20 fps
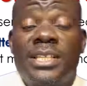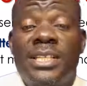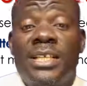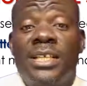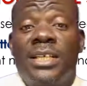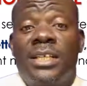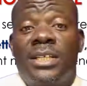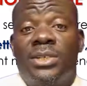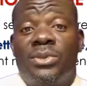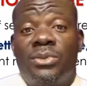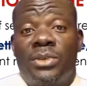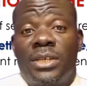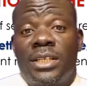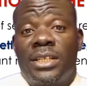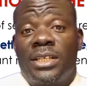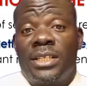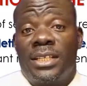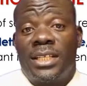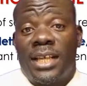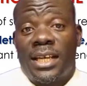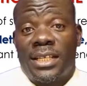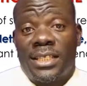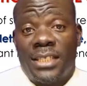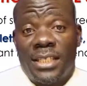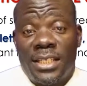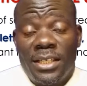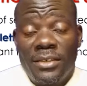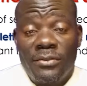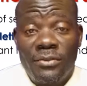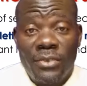see to it that
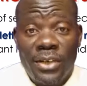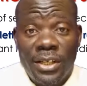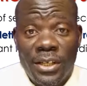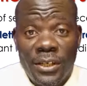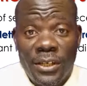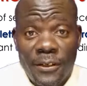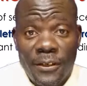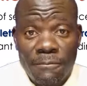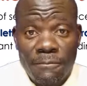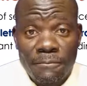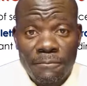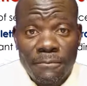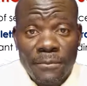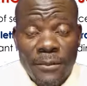even